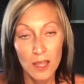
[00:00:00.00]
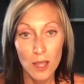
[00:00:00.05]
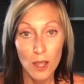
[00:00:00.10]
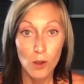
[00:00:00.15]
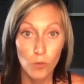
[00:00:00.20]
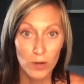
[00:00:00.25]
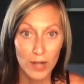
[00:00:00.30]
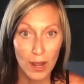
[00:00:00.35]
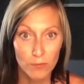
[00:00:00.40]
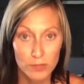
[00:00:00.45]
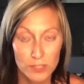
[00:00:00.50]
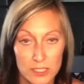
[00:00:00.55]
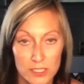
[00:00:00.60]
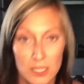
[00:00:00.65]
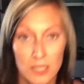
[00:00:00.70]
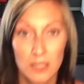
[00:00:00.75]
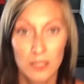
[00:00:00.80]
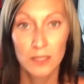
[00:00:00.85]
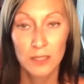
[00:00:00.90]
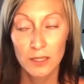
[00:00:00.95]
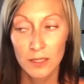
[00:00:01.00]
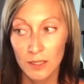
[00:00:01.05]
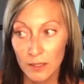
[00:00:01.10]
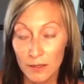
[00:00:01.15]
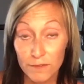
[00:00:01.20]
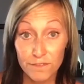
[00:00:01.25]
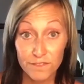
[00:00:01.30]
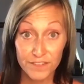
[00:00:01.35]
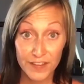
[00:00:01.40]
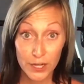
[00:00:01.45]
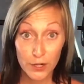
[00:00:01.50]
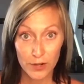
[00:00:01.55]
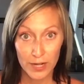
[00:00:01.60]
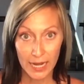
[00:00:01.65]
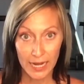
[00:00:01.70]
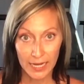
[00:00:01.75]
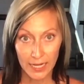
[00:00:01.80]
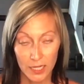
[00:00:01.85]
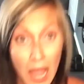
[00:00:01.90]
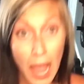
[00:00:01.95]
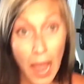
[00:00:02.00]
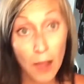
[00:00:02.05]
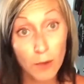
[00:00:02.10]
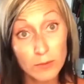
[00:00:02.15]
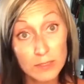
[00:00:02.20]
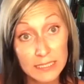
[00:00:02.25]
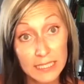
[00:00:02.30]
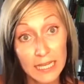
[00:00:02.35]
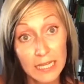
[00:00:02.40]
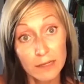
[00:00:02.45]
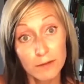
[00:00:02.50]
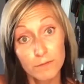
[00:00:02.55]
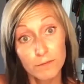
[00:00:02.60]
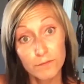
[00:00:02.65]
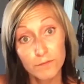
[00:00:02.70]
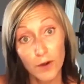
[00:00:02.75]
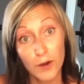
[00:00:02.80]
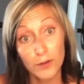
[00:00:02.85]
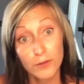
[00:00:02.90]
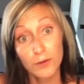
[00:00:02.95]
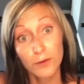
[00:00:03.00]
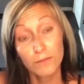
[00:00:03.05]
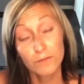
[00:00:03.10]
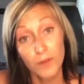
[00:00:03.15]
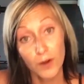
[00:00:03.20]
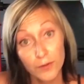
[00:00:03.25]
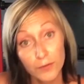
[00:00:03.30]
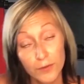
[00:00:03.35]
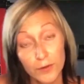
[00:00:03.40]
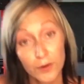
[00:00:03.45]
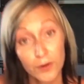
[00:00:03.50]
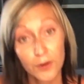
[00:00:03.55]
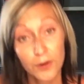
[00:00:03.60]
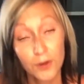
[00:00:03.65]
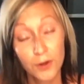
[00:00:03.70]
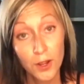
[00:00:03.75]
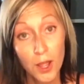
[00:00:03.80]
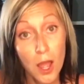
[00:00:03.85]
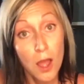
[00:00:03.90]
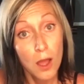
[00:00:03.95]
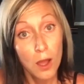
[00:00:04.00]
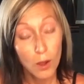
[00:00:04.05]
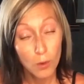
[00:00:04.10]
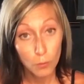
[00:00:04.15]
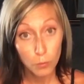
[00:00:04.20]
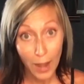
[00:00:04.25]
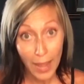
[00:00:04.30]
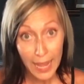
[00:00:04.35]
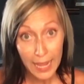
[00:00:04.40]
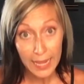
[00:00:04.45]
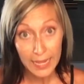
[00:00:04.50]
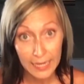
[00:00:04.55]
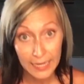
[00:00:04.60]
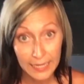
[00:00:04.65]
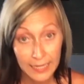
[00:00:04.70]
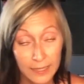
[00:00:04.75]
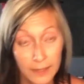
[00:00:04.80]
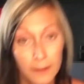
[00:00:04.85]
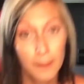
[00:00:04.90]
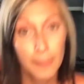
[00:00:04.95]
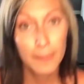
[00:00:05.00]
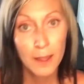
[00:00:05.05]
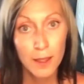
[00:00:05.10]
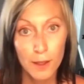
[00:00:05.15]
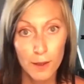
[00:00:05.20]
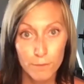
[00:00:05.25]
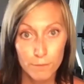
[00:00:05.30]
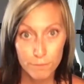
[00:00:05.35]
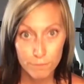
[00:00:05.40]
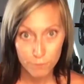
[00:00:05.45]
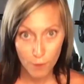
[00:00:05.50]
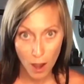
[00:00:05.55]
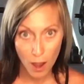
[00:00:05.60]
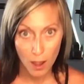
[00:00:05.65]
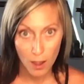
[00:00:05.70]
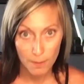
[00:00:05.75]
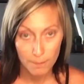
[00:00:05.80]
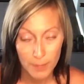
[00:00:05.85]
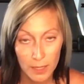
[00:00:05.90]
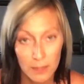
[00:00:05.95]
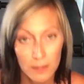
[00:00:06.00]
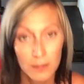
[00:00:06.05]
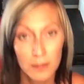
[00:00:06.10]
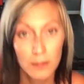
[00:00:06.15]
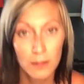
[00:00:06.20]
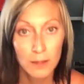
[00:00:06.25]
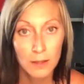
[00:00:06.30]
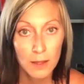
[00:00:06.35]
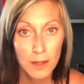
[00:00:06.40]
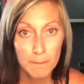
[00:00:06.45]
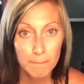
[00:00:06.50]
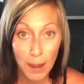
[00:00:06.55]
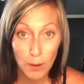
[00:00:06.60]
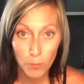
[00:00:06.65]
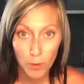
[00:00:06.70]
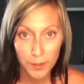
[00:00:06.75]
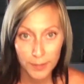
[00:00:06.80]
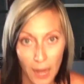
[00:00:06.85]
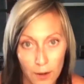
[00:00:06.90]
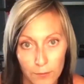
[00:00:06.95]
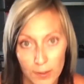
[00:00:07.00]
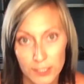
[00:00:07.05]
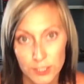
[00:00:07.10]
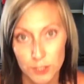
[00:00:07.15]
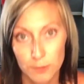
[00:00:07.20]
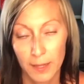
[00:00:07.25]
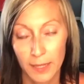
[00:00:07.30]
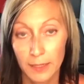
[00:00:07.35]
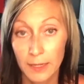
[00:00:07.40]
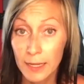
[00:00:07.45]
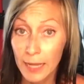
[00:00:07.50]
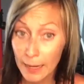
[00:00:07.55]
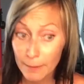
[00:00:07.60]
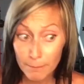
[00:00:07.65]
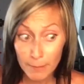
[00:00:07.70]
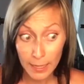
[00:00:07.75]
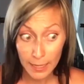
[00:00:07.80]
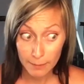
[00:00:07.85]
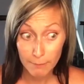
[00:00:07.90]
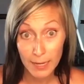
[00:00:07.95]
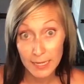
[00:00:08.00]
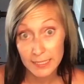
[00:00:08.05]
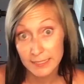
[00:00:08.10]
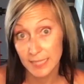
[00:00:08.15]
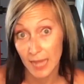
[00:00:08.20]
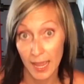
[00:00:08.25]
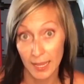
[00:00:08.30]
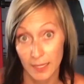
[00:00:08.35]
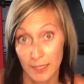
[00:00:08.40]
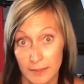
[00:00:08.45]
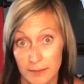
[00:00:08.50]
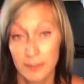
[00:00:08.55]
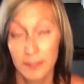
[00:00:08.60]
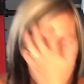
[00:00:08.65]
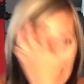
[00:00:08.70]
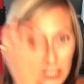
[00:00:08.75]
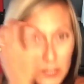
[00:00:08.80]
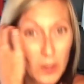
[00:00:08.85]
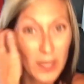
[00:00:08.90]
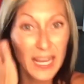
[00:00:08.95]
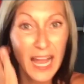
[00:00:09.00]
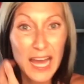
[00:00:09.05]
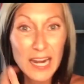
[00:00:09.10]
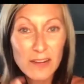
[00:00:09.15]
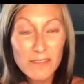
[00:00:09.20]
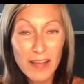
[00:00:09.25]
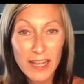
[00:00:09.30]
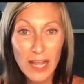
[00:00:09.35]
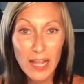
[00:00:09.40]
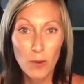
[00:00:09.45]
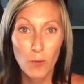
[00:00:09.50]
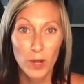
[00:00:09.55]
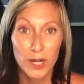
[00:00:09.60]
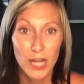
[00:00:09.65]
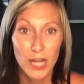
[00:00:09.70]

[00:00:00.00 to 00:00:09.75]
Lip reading: what I was fearing. I was getting further and further away from my workout regimen and my diet. That's why I